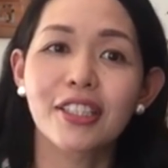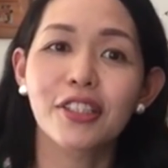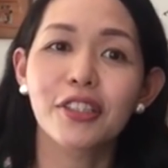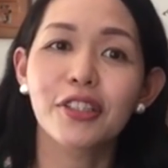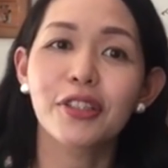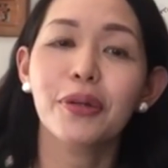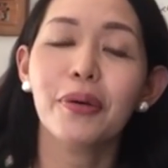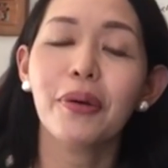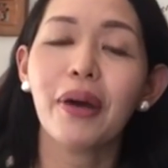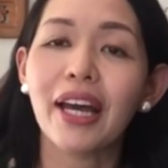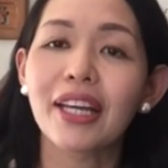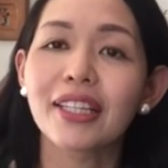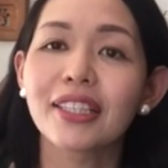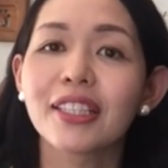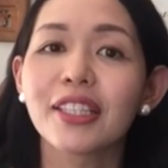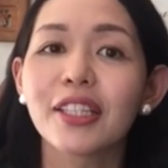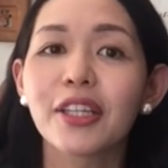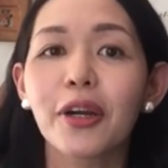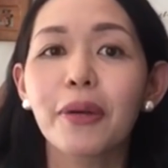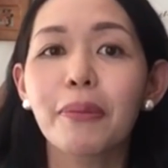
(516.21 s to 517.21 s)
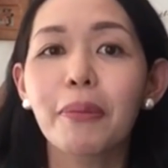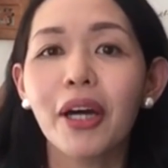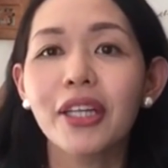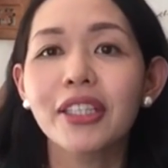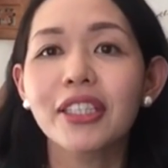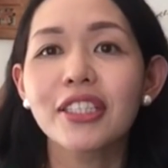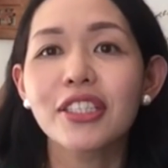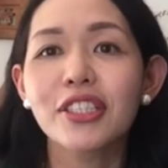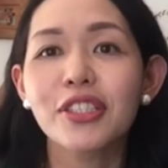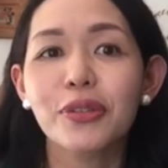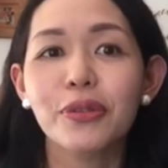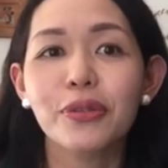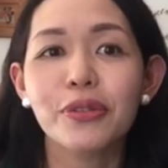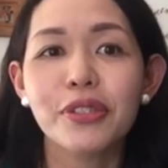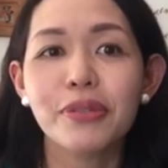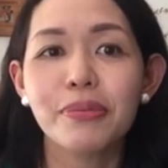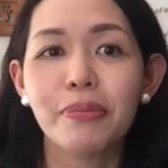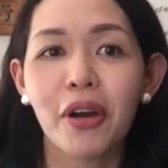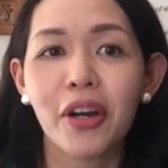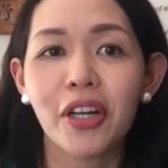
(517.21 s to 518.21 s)
You know, Andi, our body is so
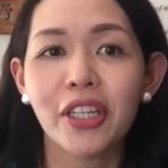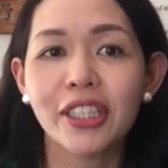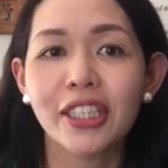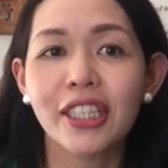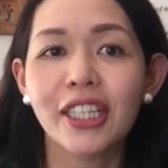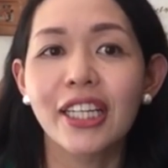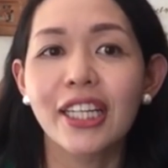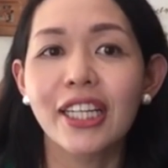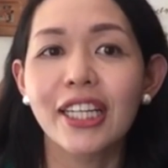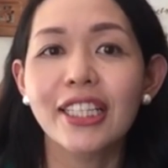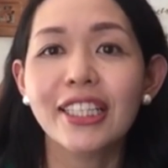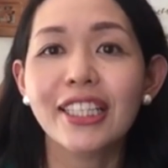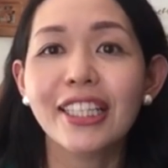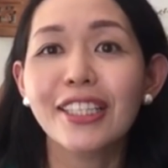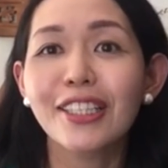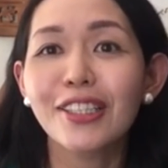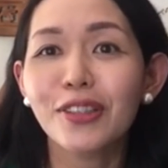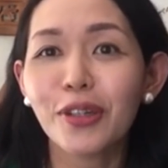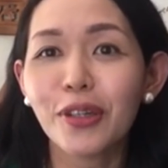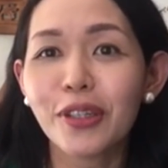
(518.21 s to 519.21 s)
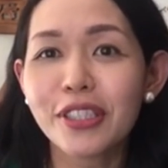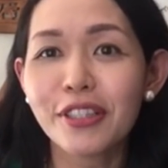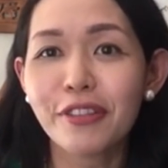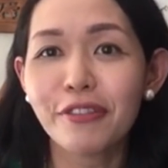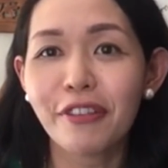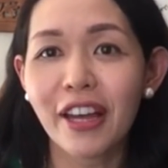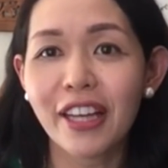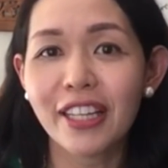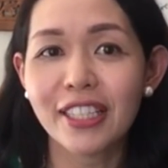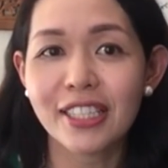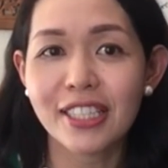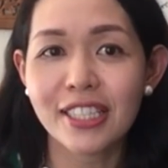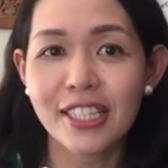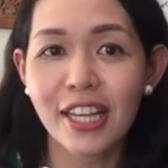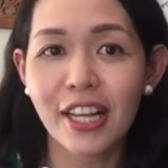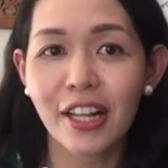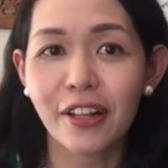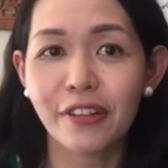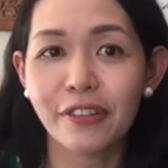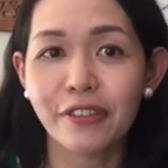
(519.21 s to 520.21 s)
smart. It can detoxify
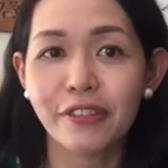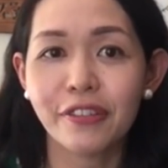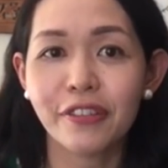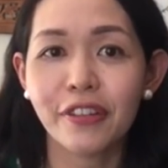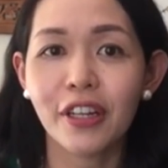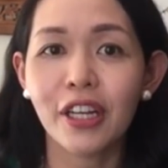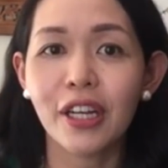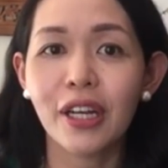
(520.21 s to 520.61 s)
itself.